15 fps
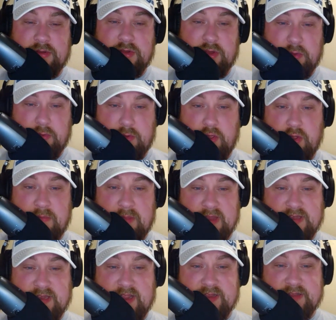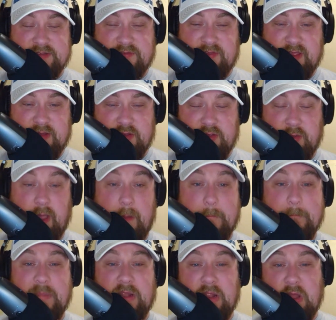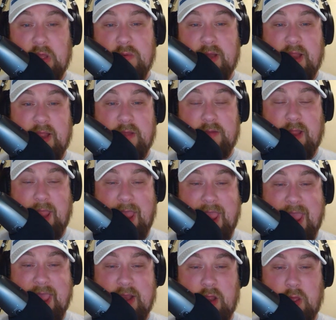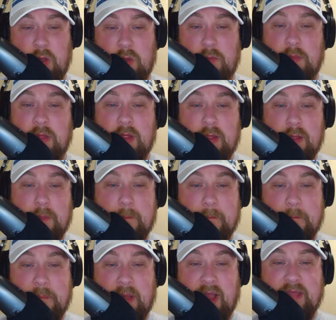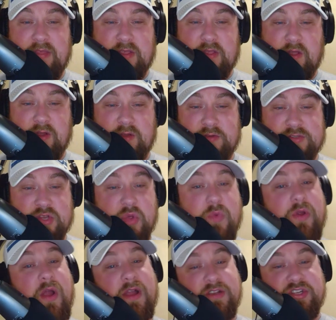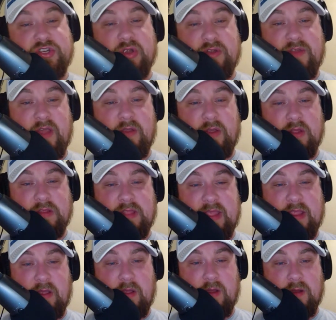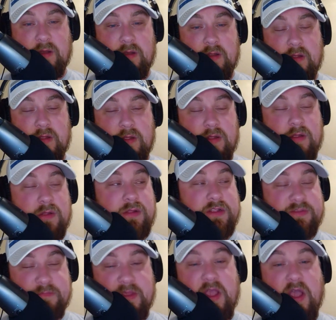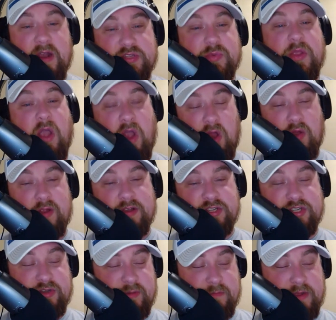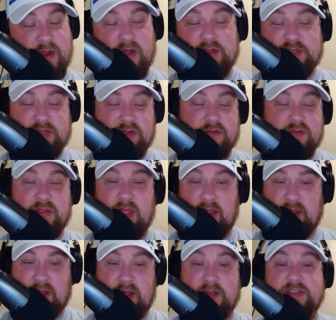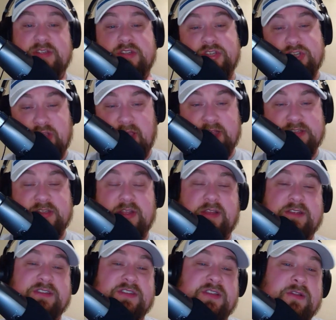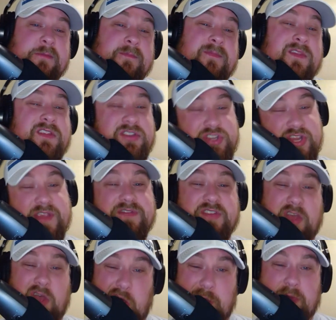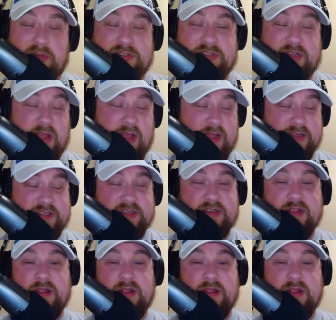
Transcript: You could be a Titans fan who got blown out at home by the Cardinals, who were unsure of how good they are. Let's be honest, we are unsure, but also they lost. Jags lost. Chiefs almost lost.